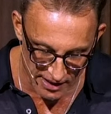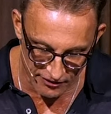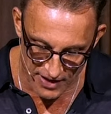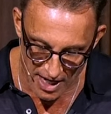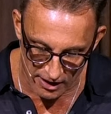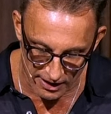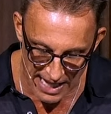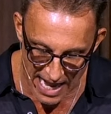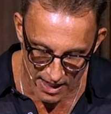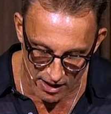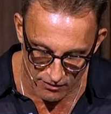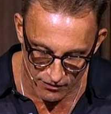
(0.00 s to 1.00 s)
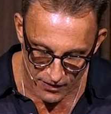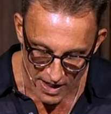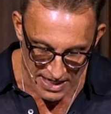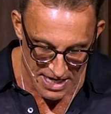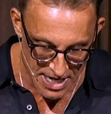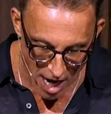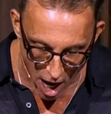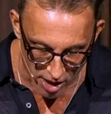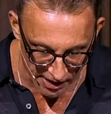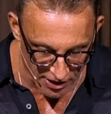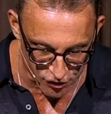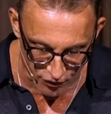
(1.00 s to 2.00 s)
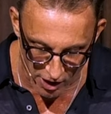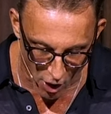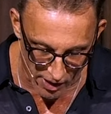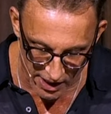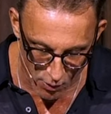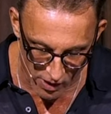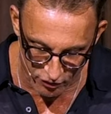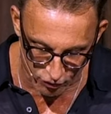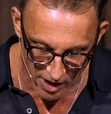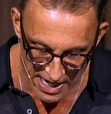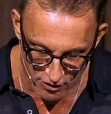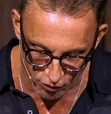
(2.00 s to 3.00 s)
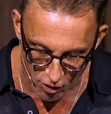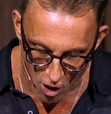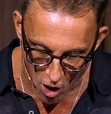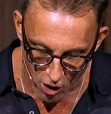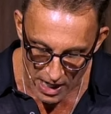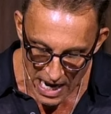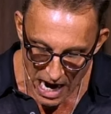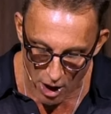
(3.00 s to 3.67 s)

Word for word: it's not a lack of knowledge regarding what's right and wrong.